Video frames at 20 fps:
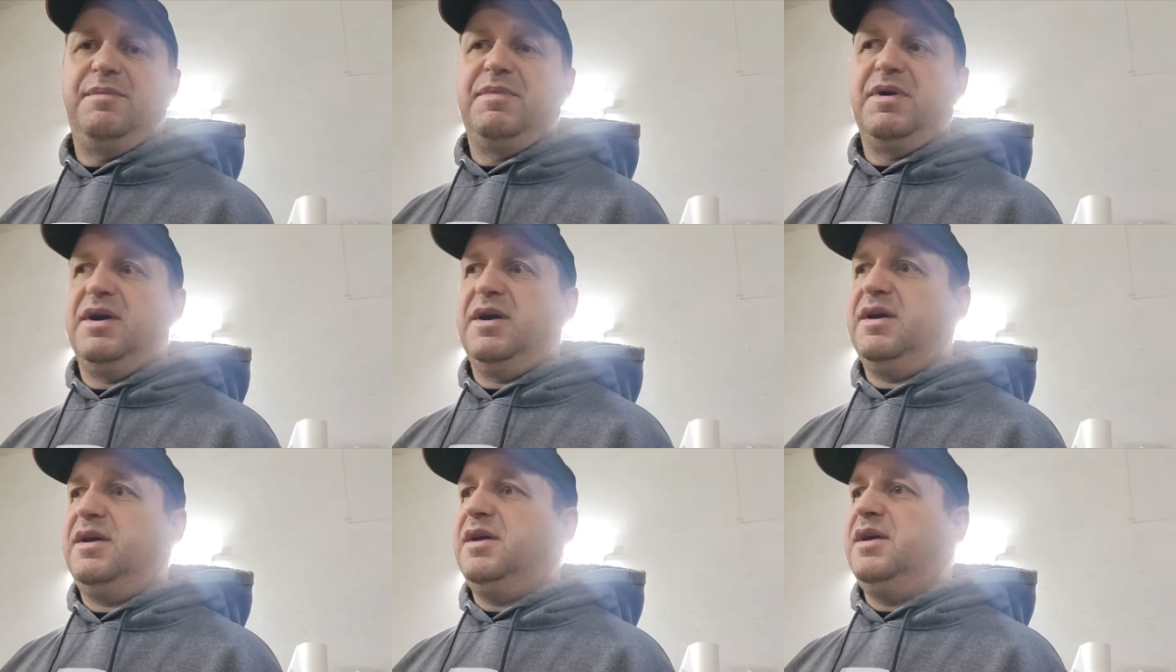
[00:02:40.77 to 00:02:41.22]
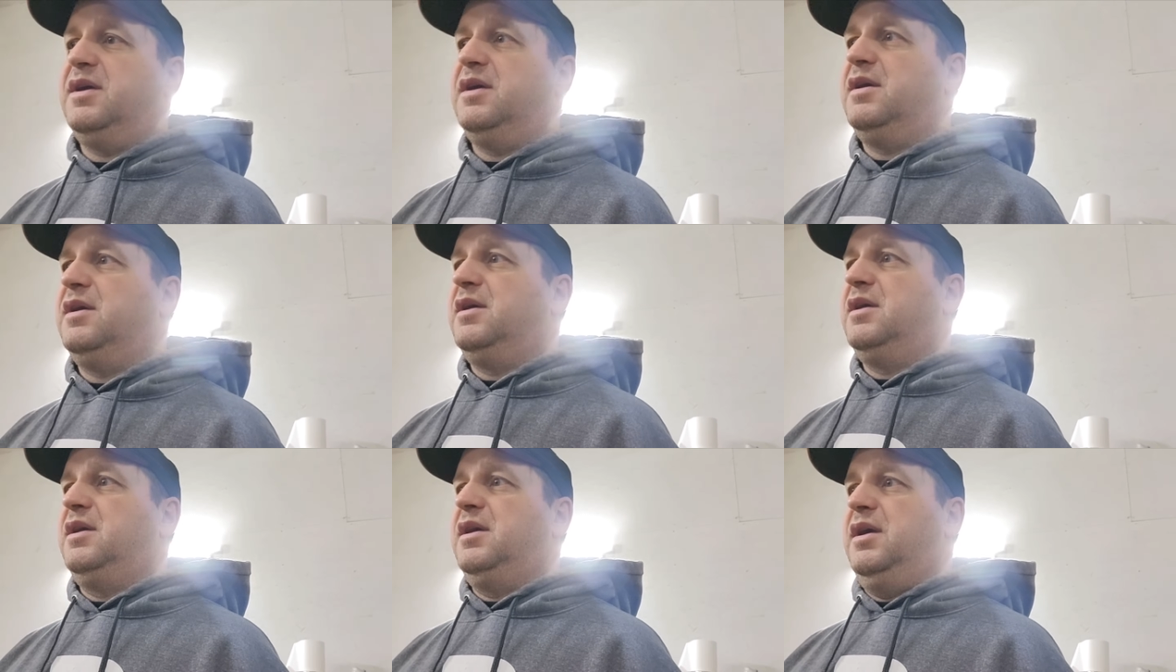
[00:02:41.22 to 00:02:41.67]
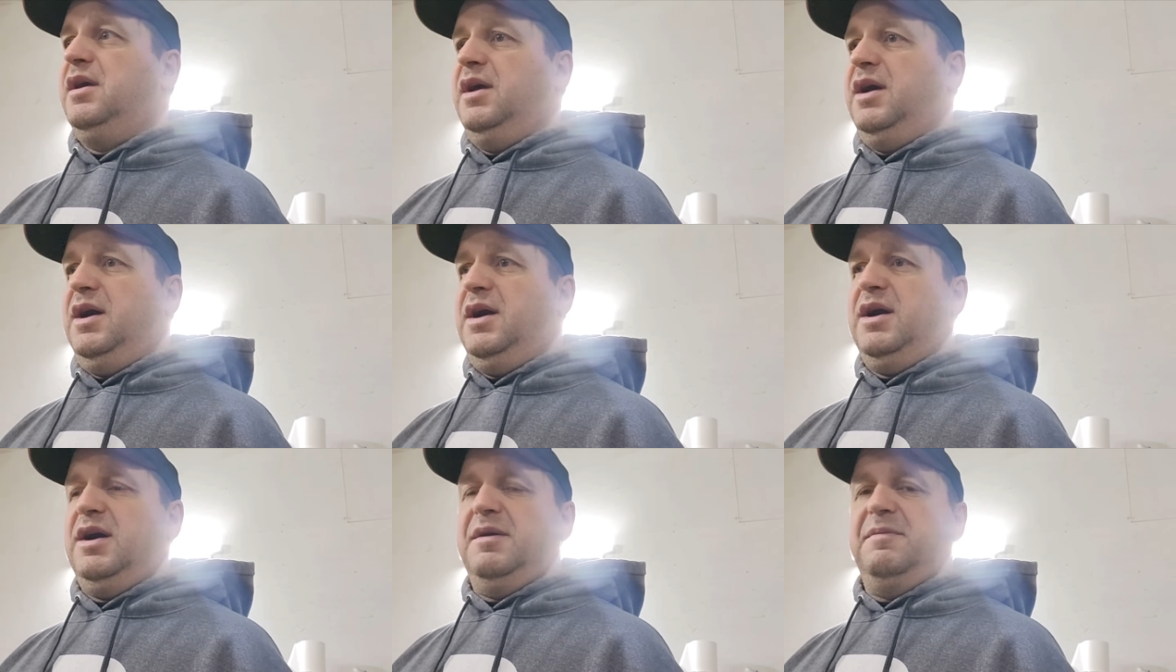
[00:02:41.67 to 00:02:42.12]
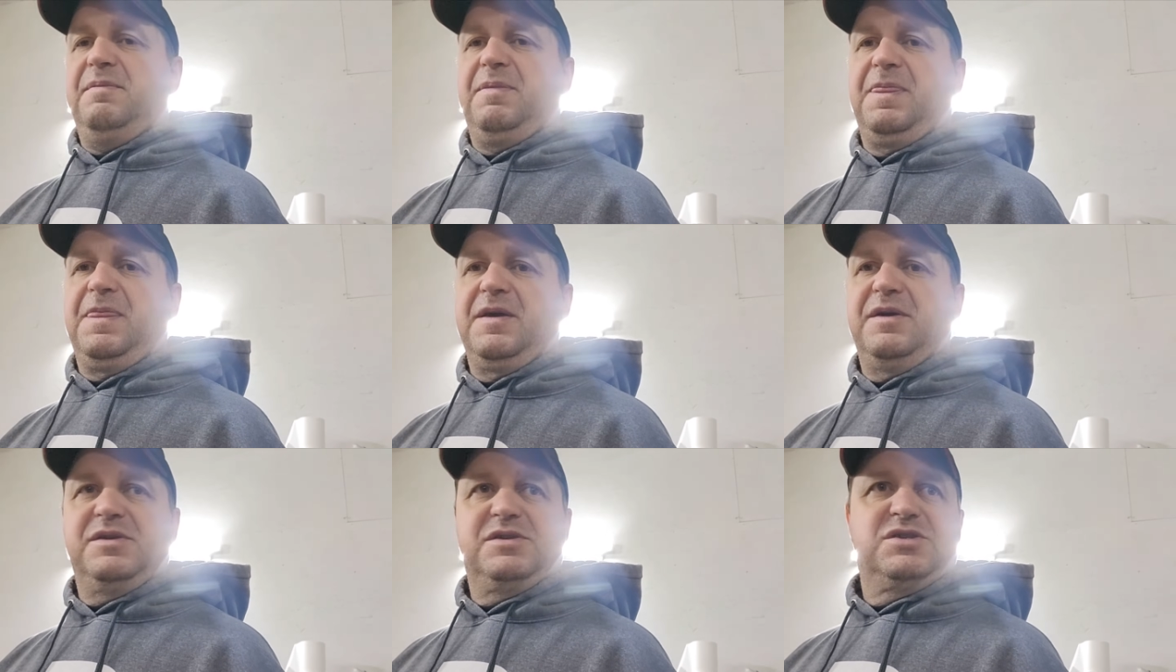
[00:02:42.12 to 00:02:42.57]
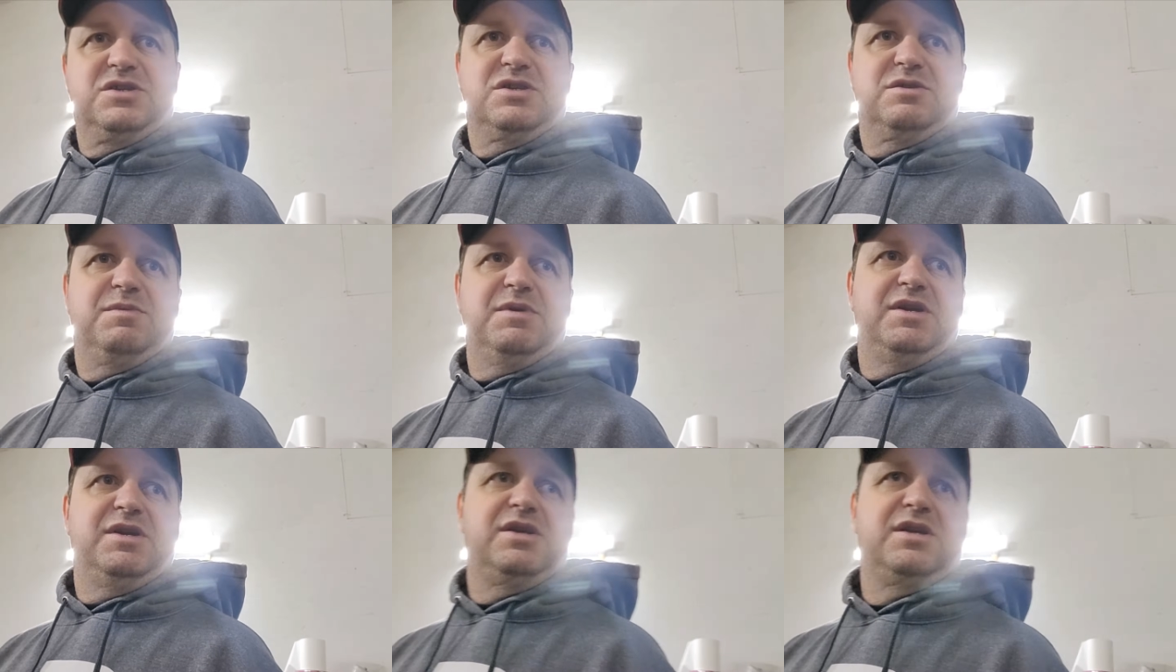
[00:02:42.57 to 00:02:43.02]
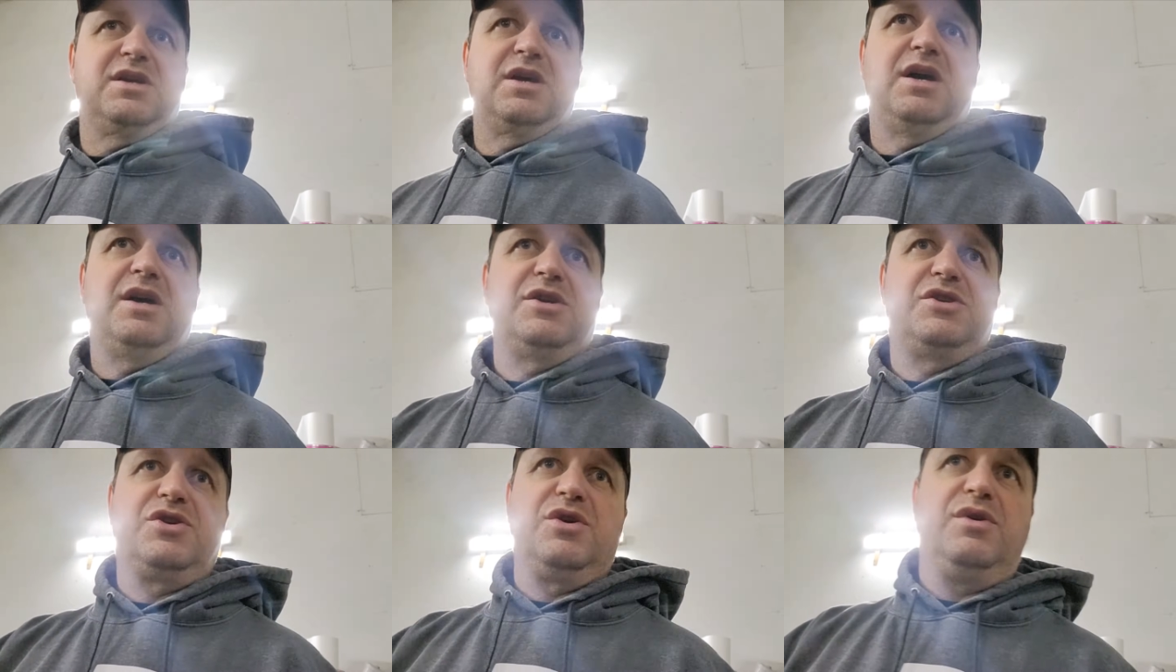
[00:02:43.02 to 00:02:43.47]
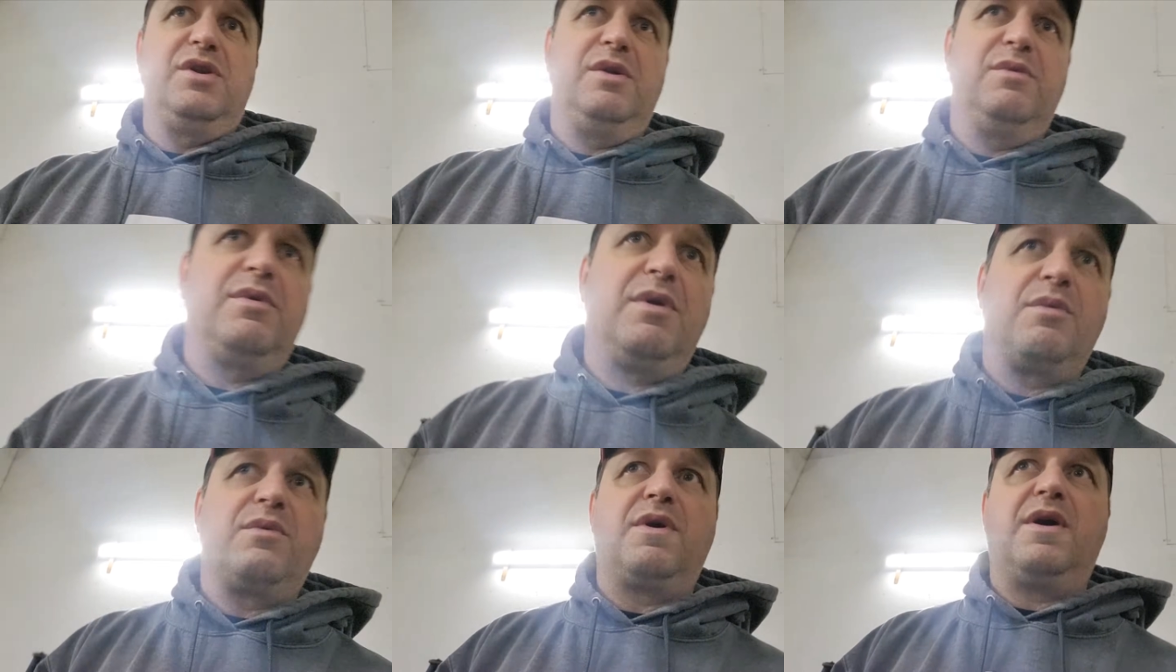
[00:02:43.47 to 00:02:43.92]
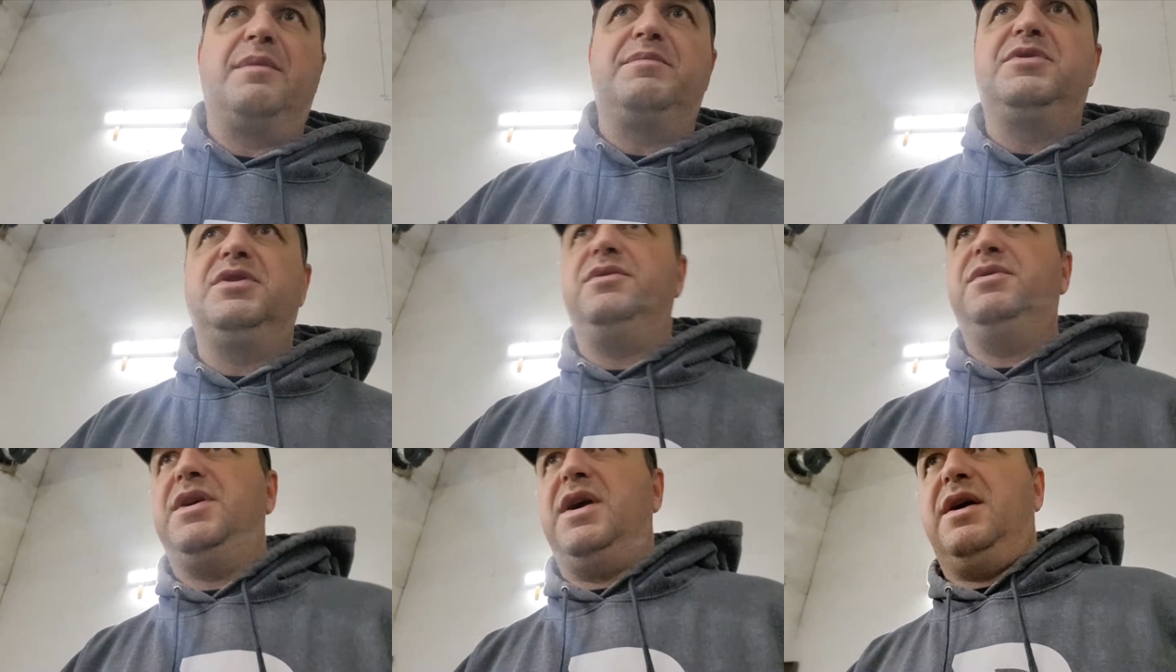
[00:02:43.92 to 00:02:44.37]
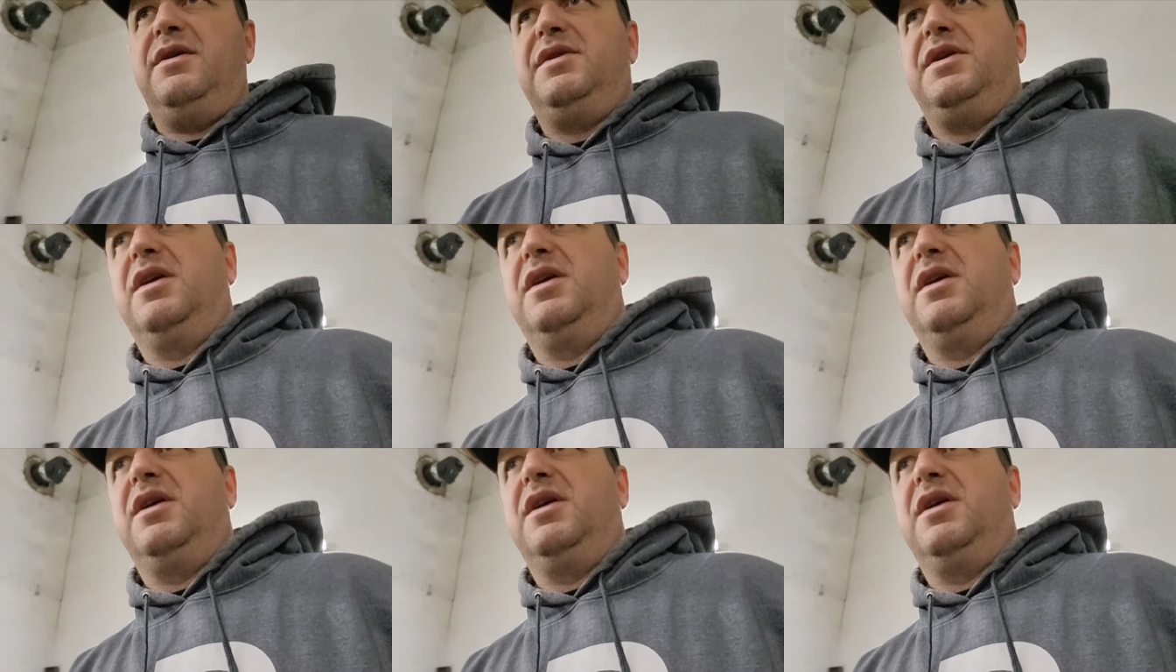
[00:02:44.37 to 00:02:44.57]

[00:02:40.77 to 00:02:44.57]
But there's just me showing you what we're up to down